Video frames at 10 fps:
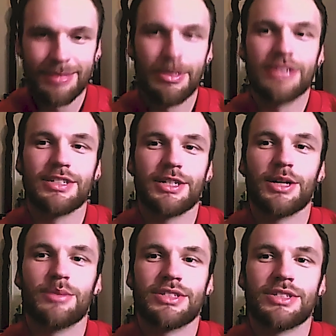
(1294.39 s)
basically
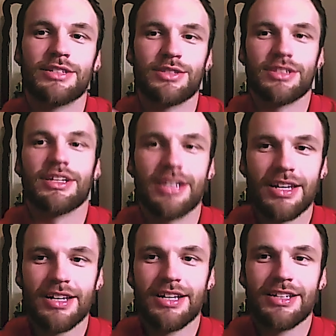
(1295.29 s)
comes into like,
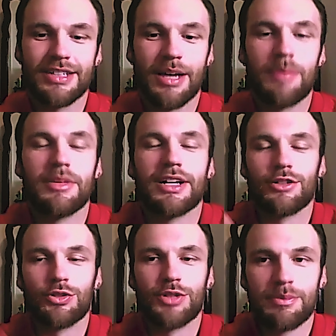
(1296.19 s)
it's like I'm like a
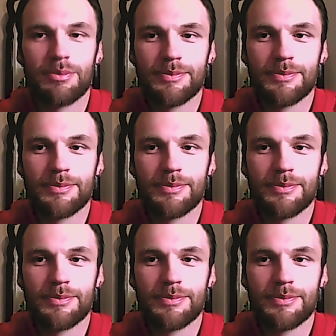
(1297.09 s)
dream.